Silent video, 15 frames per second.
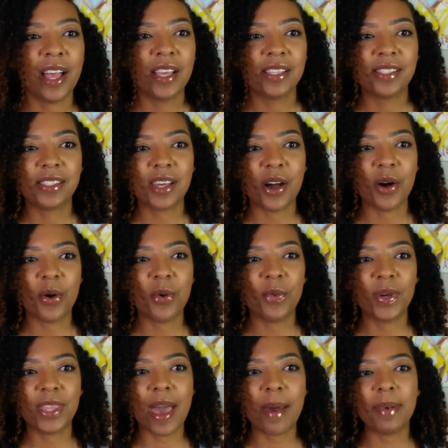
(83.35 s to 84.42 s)
So
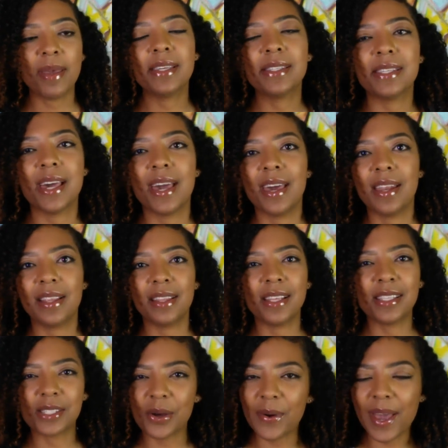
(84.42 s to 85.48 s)
with that being said,
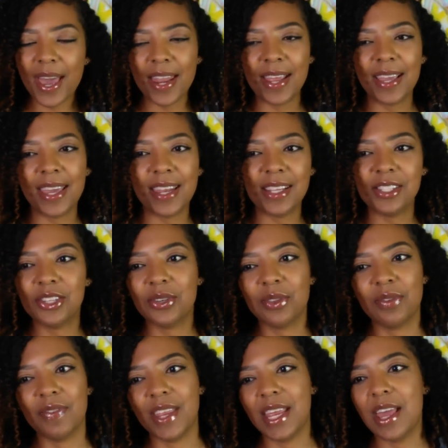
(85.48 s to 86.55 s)
let's go ahead and get into
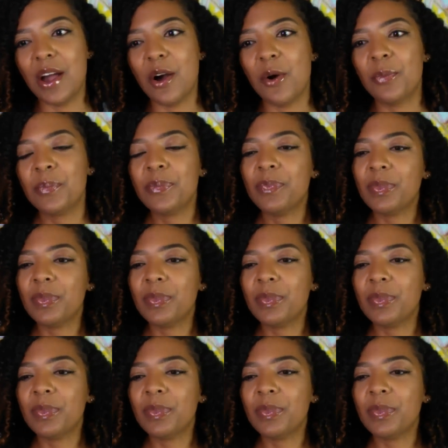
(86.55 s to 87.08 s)
the video.